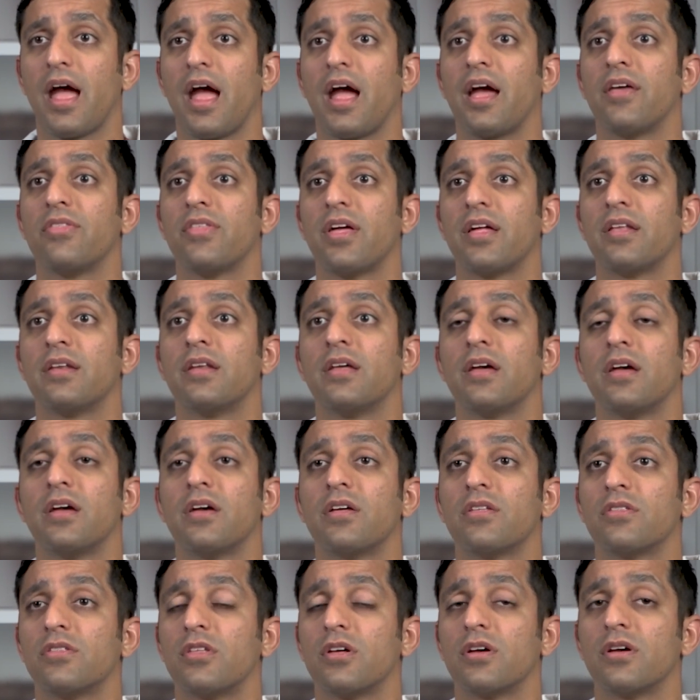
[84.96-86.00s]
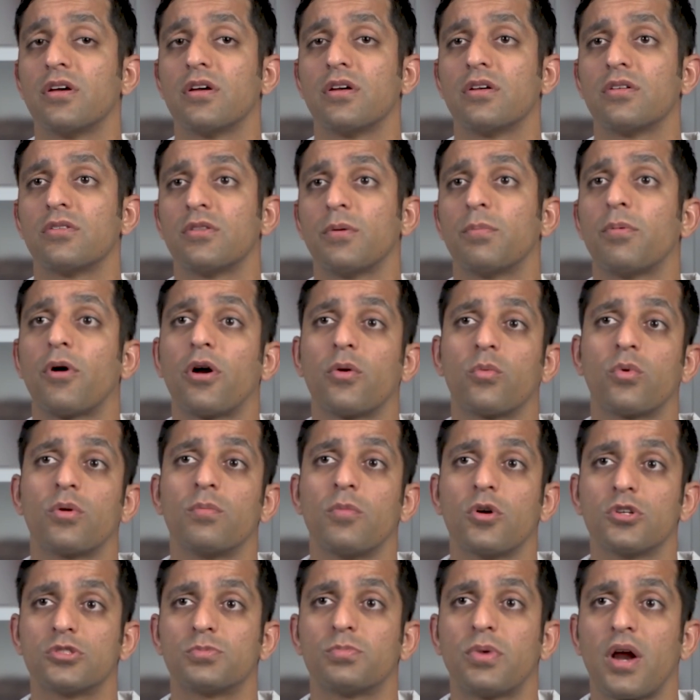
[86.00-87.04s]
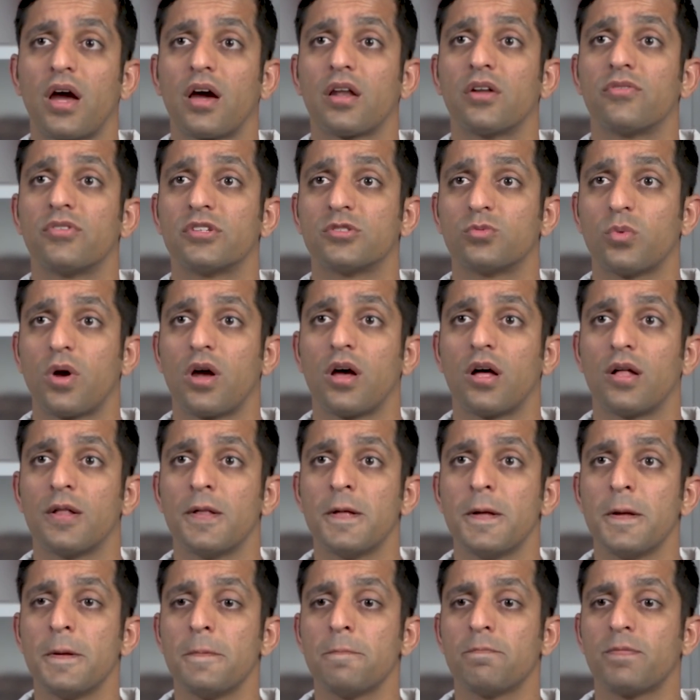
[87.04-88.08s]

And then the part we're most proud of as well